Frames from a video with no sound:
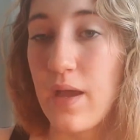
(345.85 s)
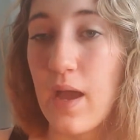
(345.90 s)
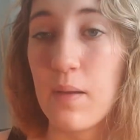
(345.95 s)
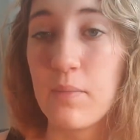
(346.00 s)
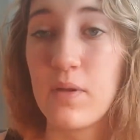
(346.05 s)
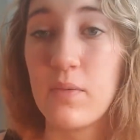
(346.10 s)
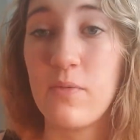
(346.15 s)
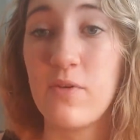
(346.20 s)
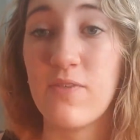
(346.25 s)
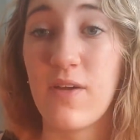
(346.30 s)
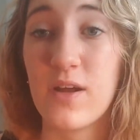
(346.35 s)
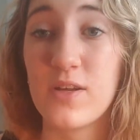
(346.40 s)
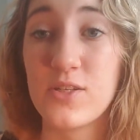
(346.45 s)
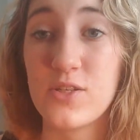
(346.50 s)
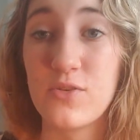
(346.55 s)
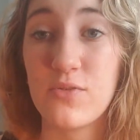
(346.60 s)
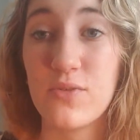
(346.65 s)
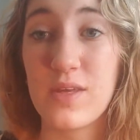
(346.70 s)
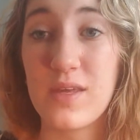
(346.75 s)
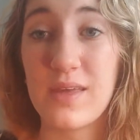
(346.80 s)
I'm gonna move on
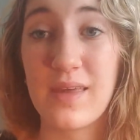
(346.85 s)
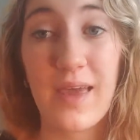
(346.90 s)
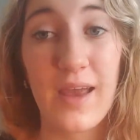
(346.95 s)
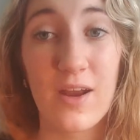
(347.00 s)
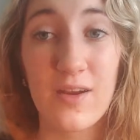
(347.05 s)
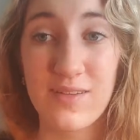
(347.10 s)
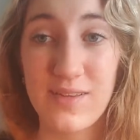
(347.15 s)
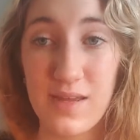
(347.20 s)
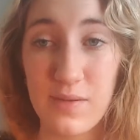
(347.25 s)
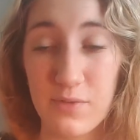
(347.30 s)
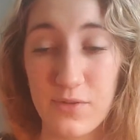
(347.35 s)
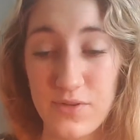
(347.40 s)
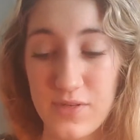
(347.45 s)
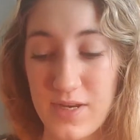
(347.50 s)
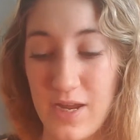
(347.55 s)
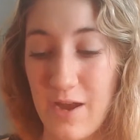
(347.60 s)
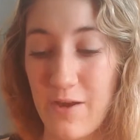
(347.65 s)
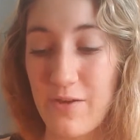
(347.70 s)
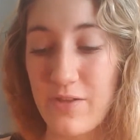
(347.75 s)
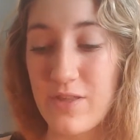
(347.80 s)
to the care
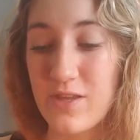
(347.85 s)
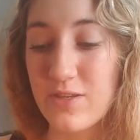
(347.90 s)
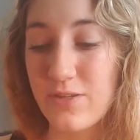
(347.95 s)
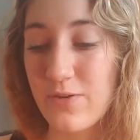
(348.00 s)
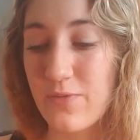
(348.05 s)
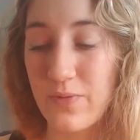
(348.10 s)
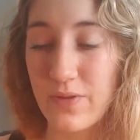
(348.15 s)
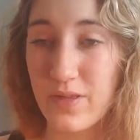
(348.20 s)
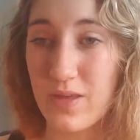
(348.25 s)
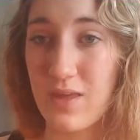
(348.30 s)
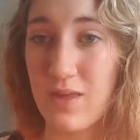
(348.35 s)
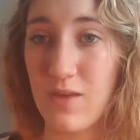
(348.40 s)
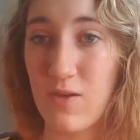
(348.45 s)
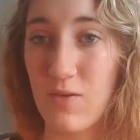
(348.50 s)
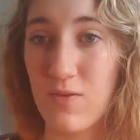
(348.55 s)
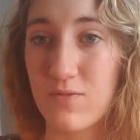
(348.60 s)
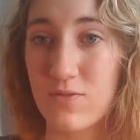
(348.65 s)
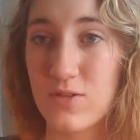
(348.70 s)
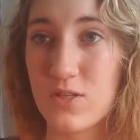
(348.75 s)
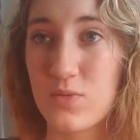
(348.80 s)
labels now, and these are really
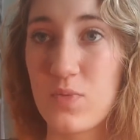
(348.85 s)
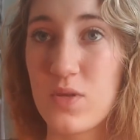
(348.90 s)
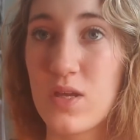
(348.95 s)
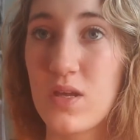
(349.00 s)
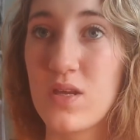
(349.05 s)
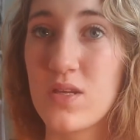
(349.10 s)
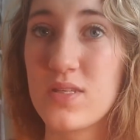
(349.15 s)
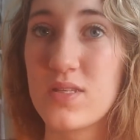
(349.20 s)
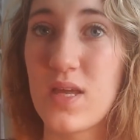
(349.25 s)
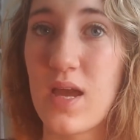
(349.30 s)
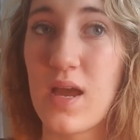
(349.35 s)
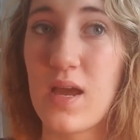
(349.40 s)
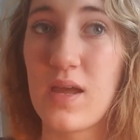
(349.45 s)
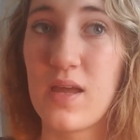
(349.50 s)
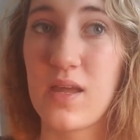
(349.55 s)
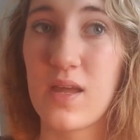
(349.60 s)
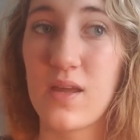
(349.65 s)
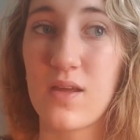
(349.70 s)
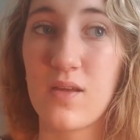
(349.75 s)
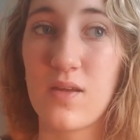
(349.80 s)
cute just because
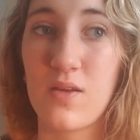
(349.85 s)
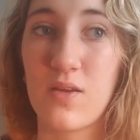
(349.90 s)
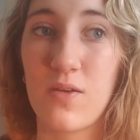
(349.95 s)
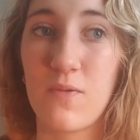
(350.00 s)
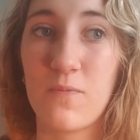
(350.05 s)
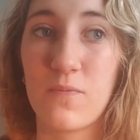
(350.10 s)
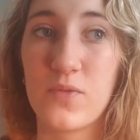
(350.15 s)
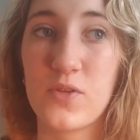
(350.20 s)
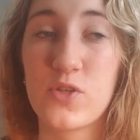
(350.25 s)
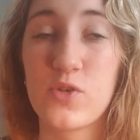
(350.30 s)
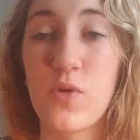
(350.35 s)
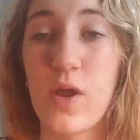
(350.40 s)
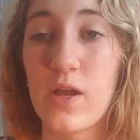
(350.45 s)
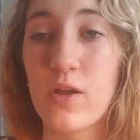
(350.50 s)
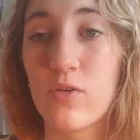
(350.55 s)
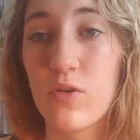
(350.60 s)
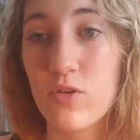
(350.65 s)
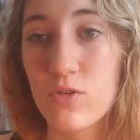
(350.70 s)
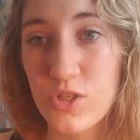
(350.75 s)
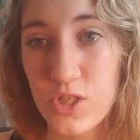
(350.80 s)
I, so
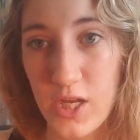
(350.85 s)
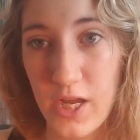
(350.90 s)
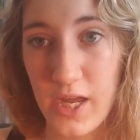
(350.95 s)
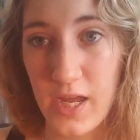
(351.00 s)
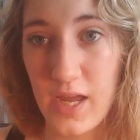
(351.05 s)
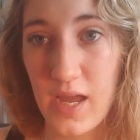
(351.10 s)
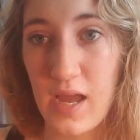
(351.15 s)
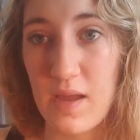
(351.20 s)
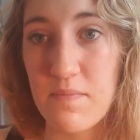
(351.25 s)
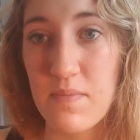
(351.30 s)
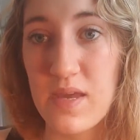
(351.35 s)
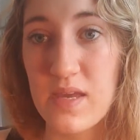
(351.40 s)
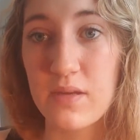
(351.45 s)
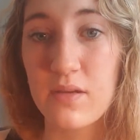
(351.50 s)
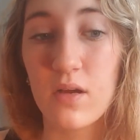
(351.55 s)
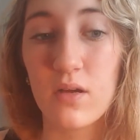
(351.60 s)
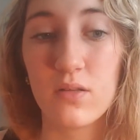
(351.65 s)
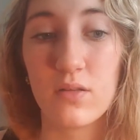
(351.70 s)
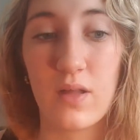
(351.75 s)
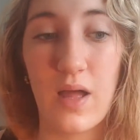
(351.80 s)
I crochet, I
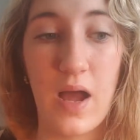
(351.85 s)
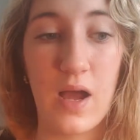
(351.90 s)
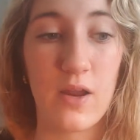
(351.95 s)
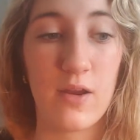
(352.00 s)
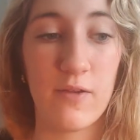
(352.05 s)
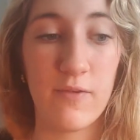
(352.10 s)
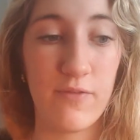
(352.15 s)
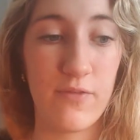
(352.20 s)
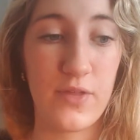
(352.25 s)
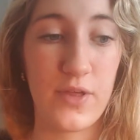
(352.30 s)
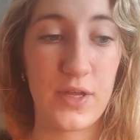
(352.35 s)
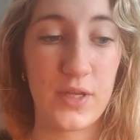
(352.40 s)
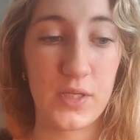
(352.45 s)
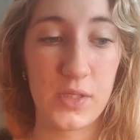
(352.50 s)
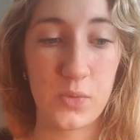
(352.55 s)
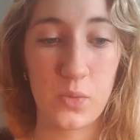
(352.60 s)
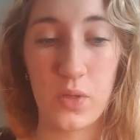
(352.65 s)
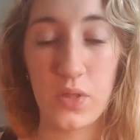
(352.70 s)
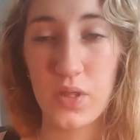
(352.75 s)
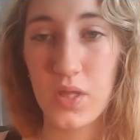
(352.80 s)
make a lot of
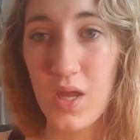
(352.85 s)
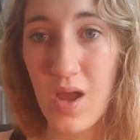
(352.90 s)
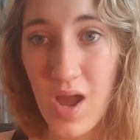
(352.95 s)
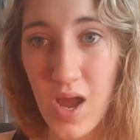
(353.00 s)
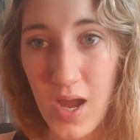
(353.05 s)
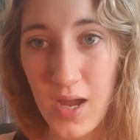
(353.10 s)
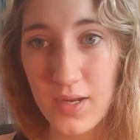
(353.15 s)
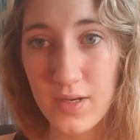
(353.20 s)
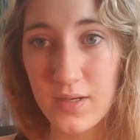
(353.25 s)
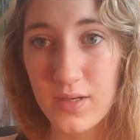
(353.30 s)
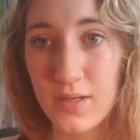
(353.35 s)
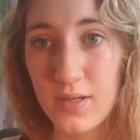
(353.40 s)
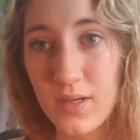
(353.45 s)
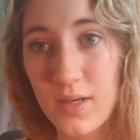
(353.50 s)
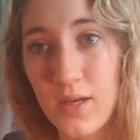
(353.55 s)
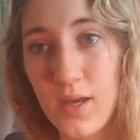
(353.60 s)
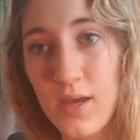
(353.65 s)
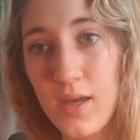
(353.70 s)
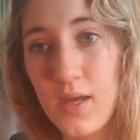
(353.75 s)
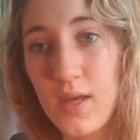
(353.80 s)
things with cotton
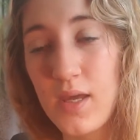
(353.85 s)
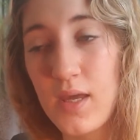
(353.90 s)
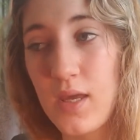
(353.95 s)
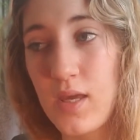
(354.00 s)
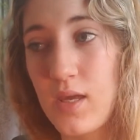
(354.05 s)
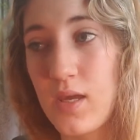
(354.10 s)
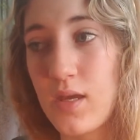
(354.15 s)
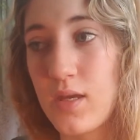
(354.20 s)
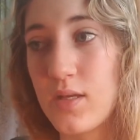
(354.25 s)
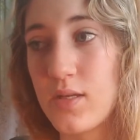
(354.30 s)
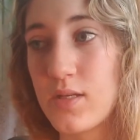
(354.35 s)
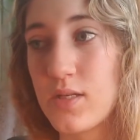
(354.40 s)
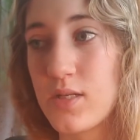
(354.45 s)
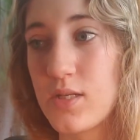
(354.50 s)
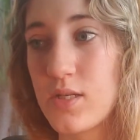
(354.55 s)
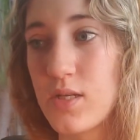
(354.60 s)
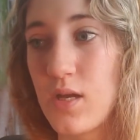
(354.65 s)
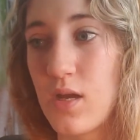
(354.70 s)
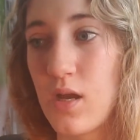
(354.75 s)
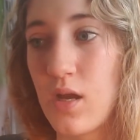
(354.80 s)
and
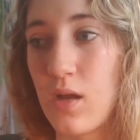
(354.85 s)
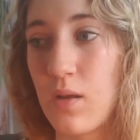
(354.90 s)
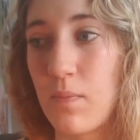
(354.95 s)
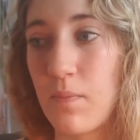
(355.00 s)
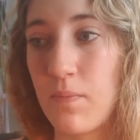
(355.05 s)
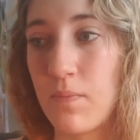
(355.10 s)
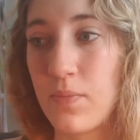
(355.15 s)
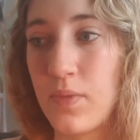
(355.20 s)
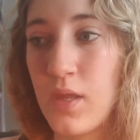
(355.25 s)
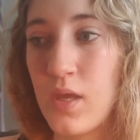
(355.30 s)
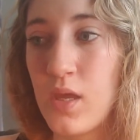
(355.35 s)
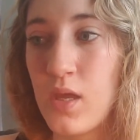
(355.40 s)
um,